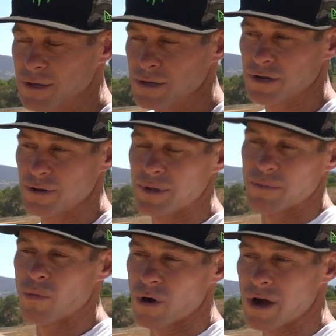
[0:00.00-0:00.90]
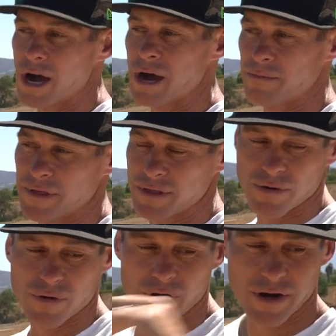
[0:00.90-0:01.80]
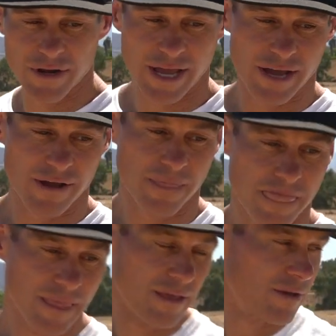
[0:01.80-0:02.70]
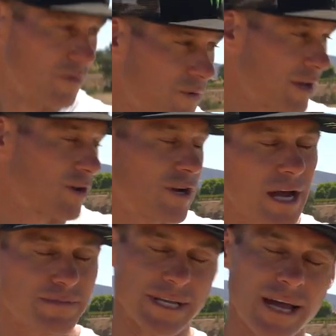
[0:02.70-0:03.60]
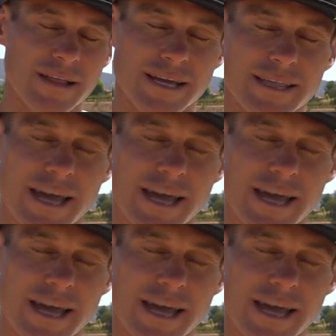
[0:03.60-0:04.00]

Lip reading: you're gonna be more up than you are down. When it drops down like